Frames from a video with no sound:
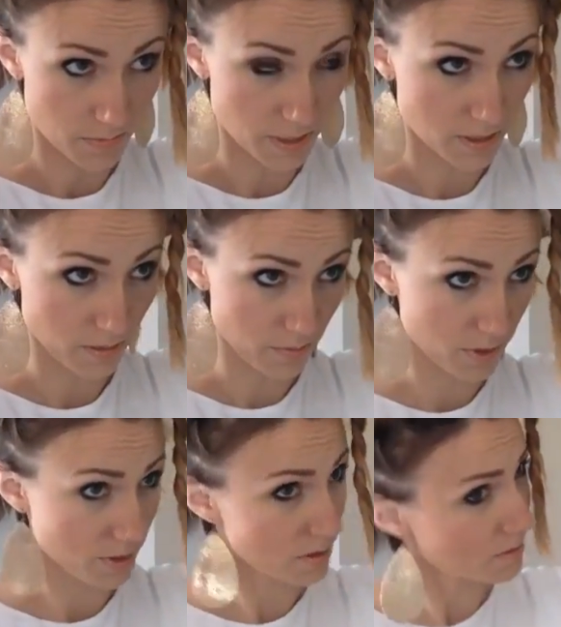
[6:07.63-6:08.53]
mess up
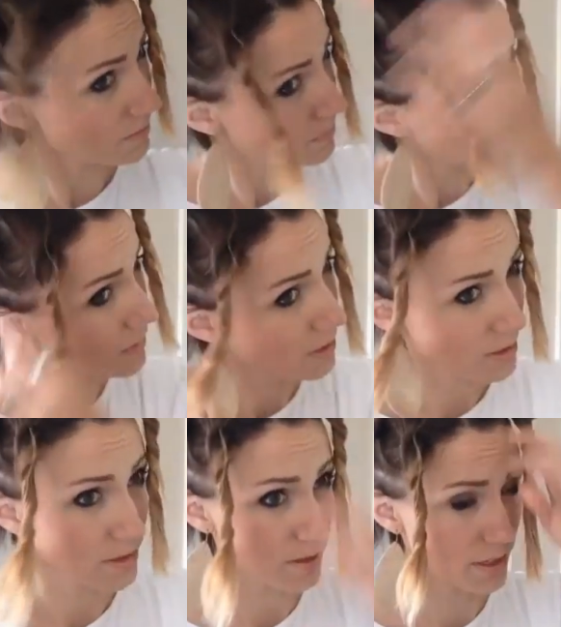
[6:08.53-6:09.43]

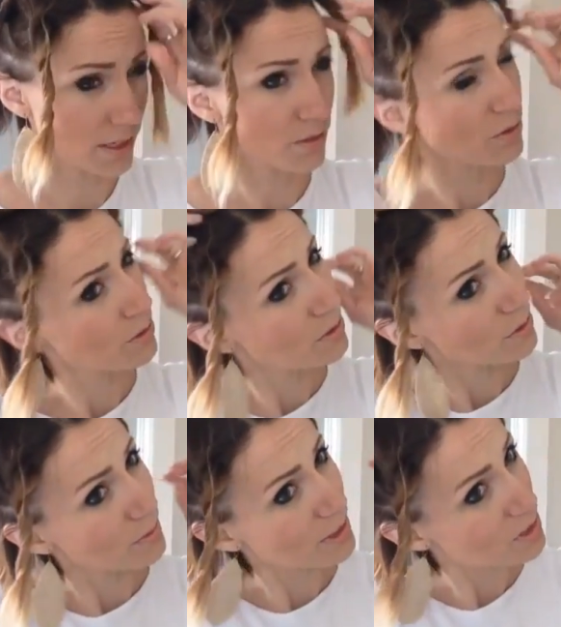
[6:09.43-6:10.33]
the tendril
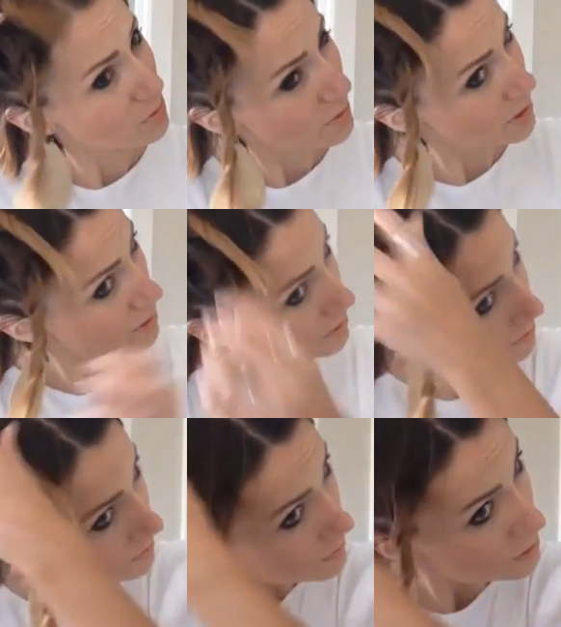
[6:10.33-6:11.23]
too much, but
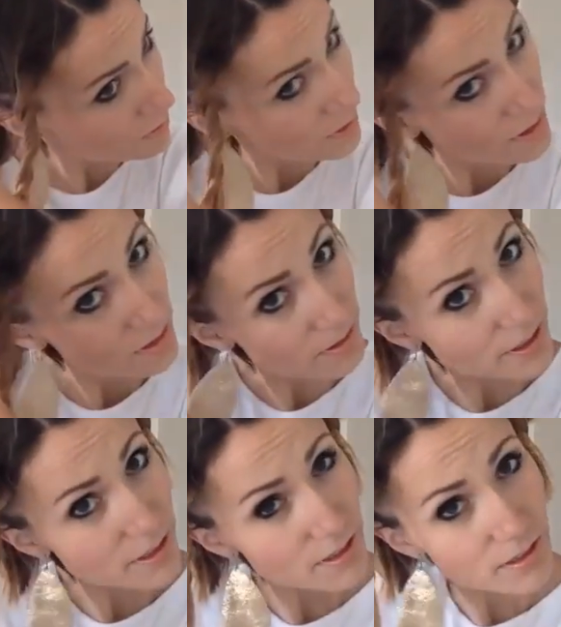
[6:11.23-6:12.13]
so far so
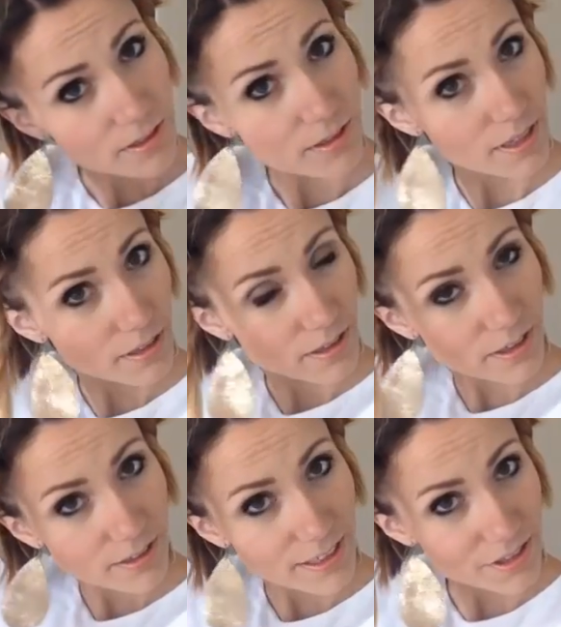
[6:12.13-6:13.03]
good. They look
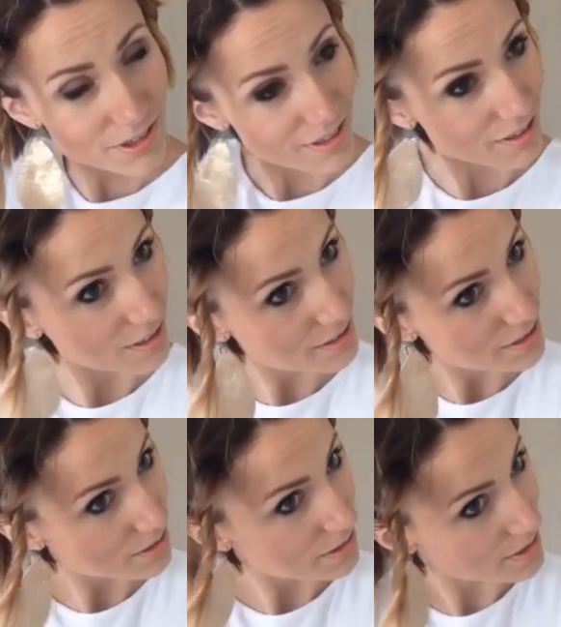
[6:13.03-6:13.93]
kind of like
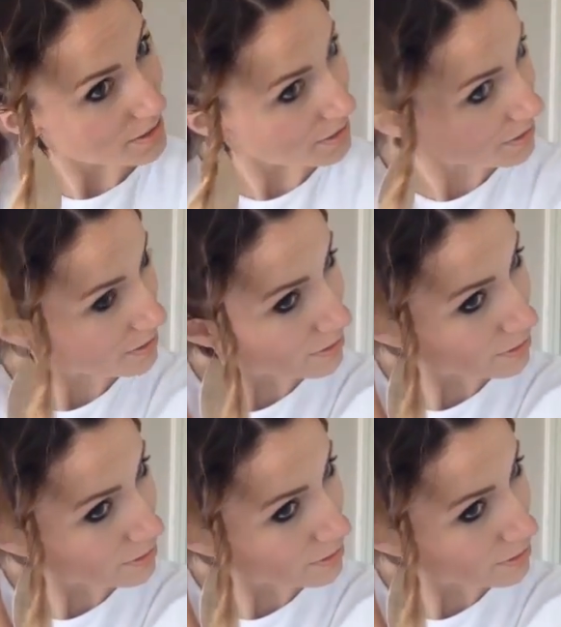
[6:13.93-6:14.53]
dreadlocks, you can see.